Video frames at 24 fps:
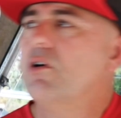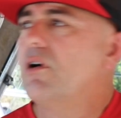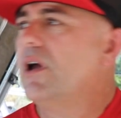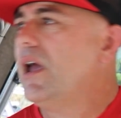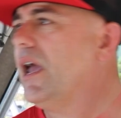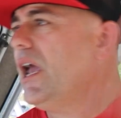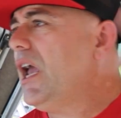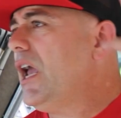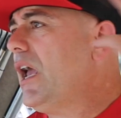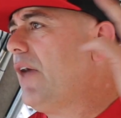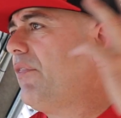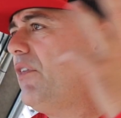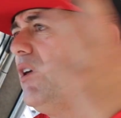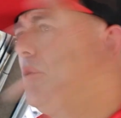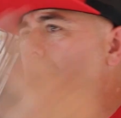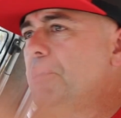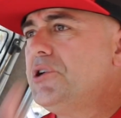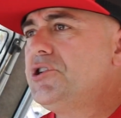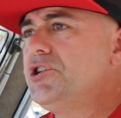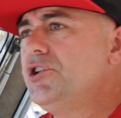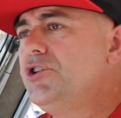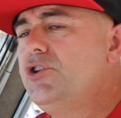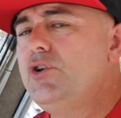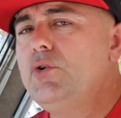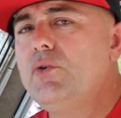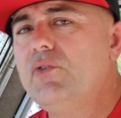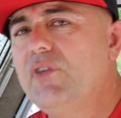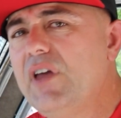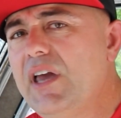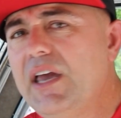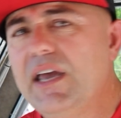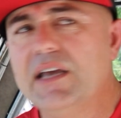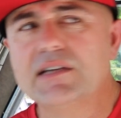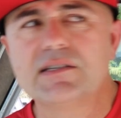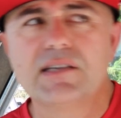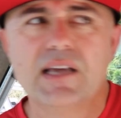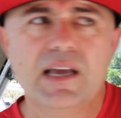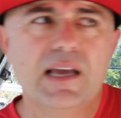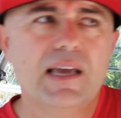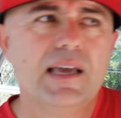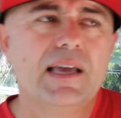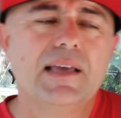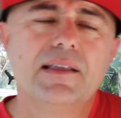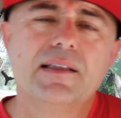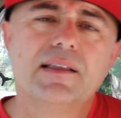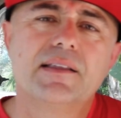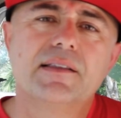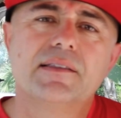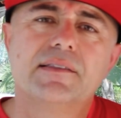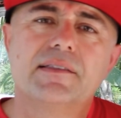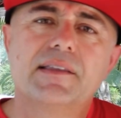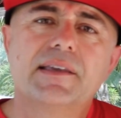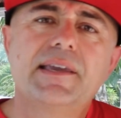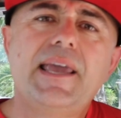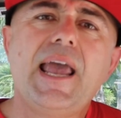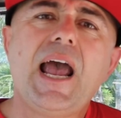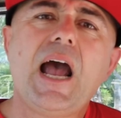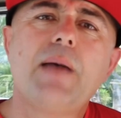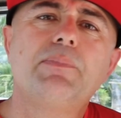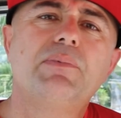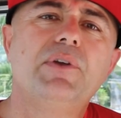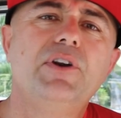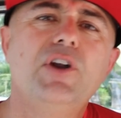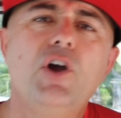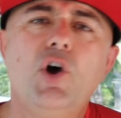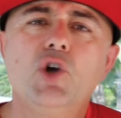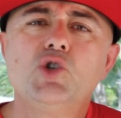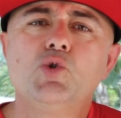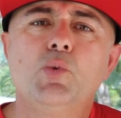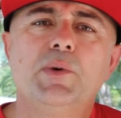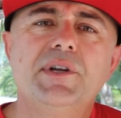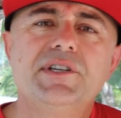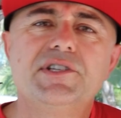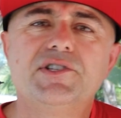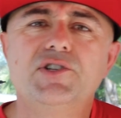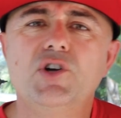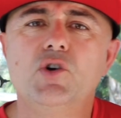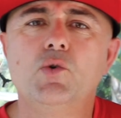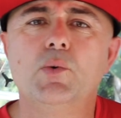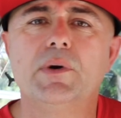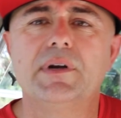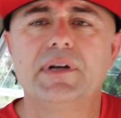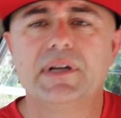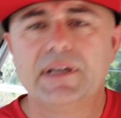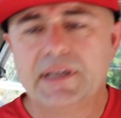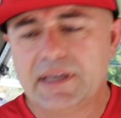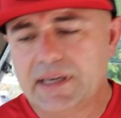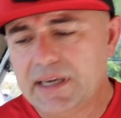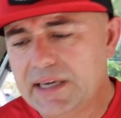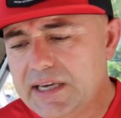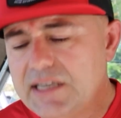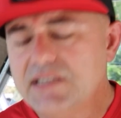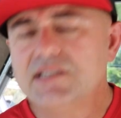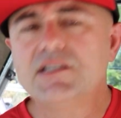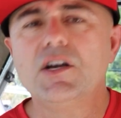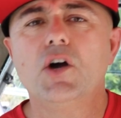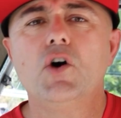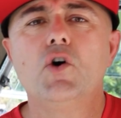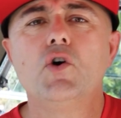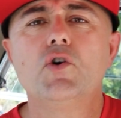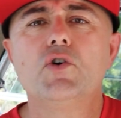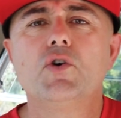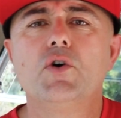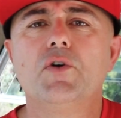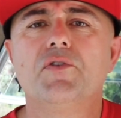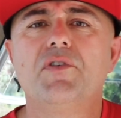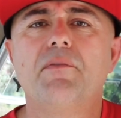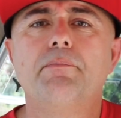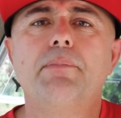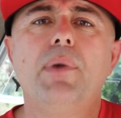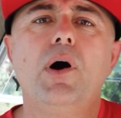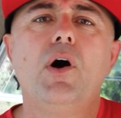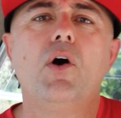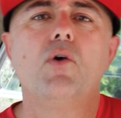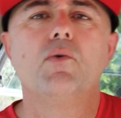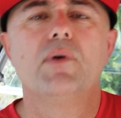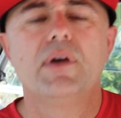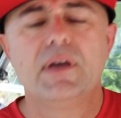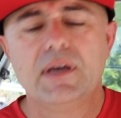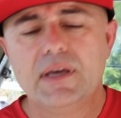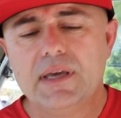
Or hey, I think we should do this. The captain knows what he's doing. He's the owner of the boat.